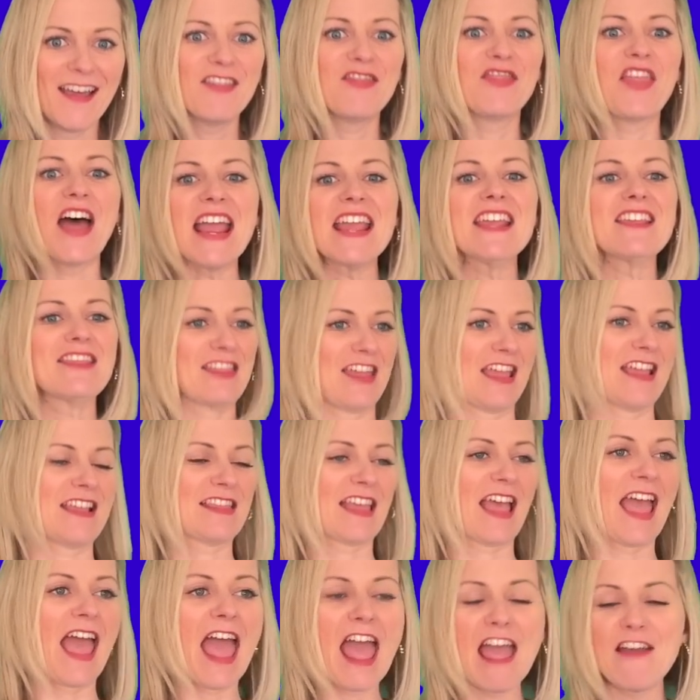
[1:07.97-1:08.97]
They think
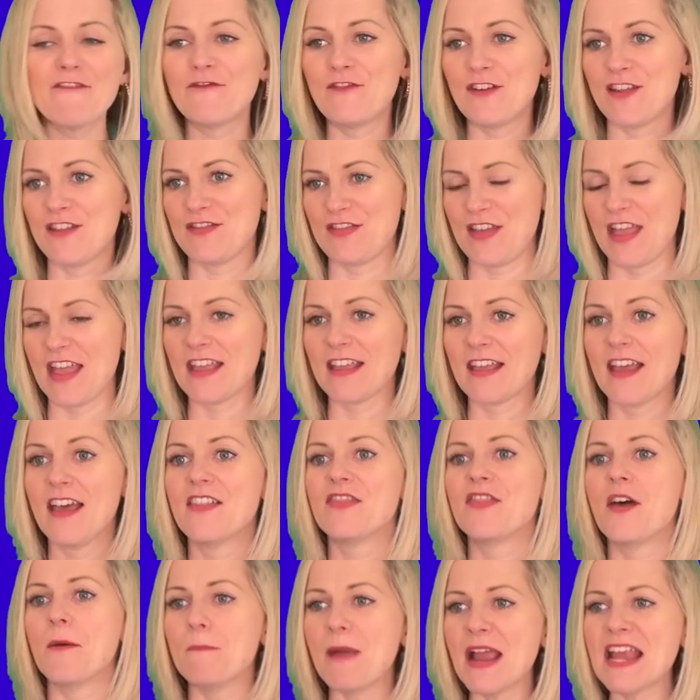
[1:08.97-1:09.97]
that everything
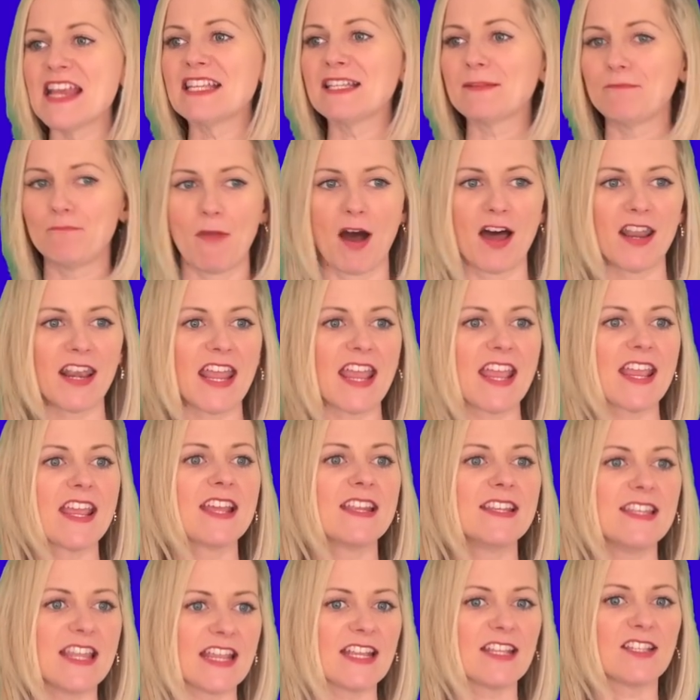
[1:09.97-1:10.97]
that makes money
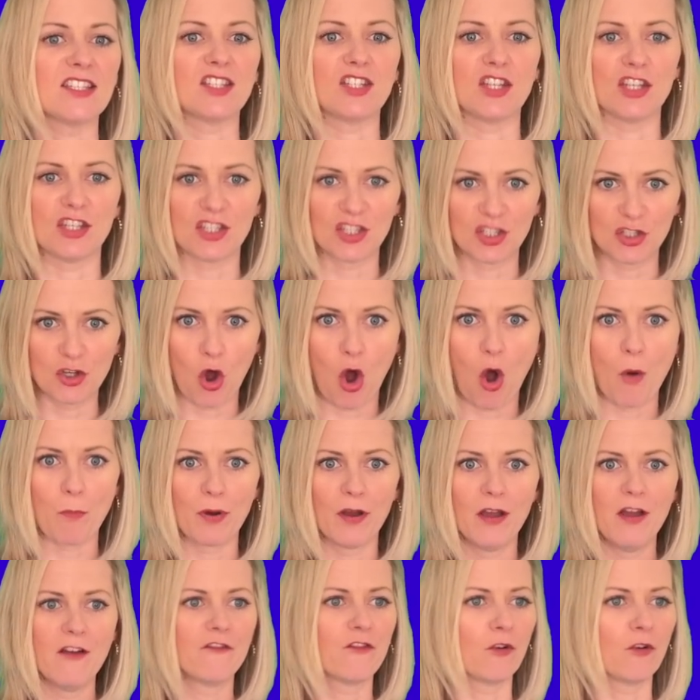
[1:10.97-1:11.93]
needs to stop,